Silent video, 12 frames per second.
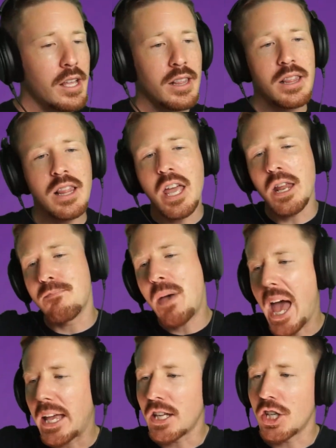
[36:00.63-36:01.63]
laid
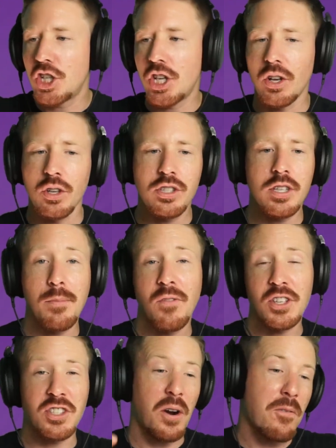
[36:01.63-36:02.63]
back and chill, some of
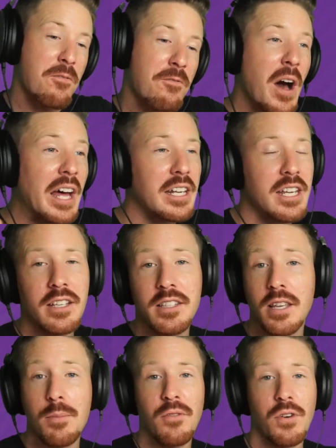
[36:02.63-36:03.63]
us are funny,
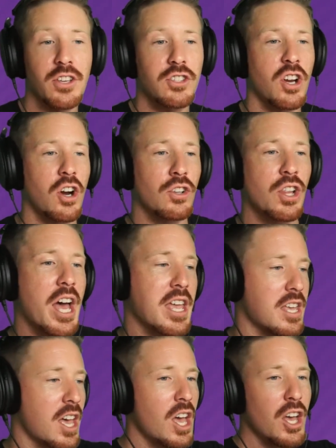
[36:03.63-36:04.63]
some of us are
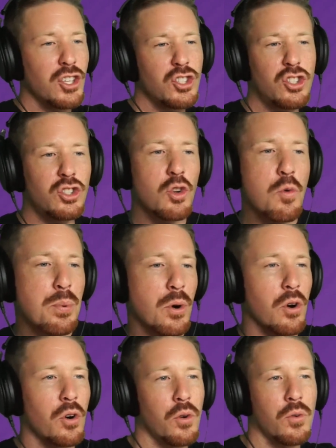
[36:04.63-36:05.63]
like
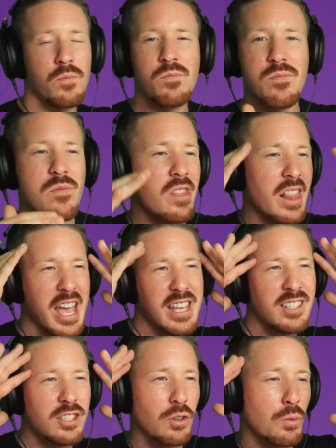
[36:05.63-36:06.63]
super like
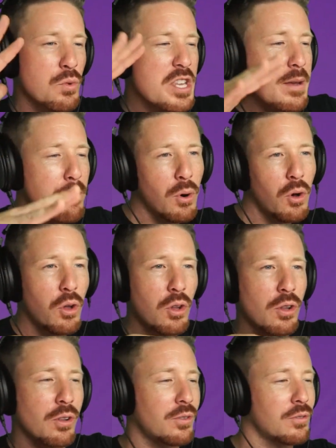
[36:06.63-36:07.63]

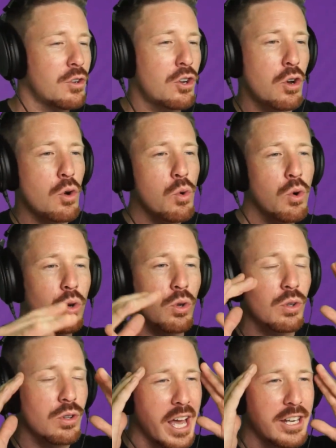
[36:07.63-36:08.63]
cerebral,
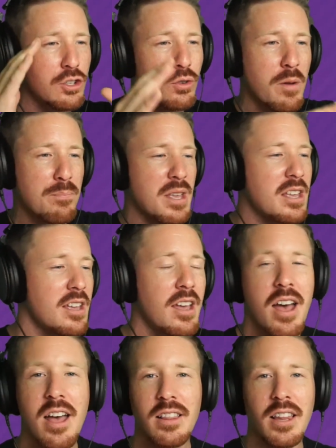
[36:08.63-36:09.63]
cool, like trippy.
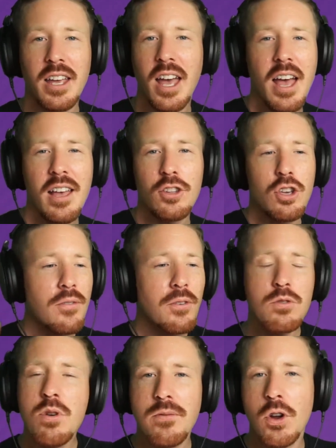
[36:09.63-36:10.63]
Like you
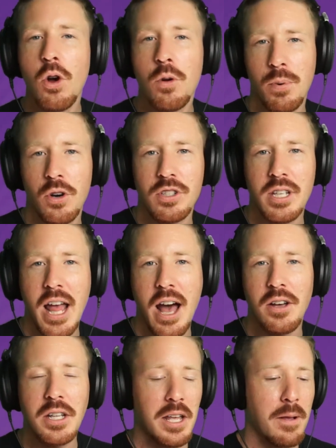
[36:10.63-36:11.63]
have your own
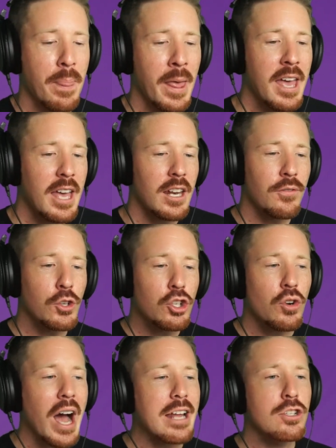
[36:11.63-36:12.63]
personality, and if you
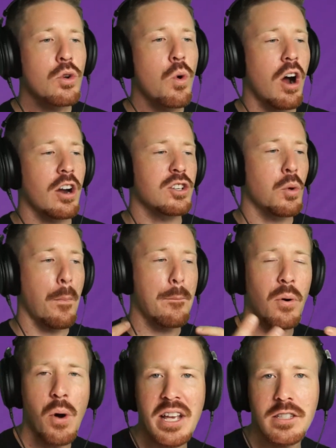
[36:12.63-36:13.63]
try too hard to
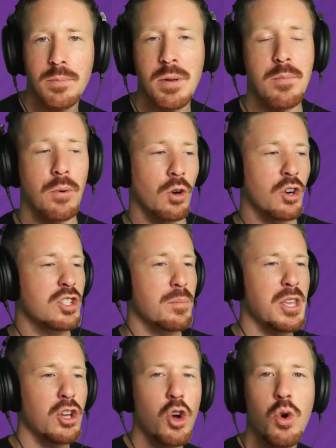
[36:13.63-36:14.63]
impress people or to
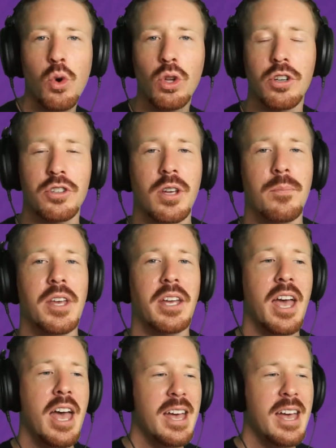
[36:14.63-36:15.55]
be cool or something,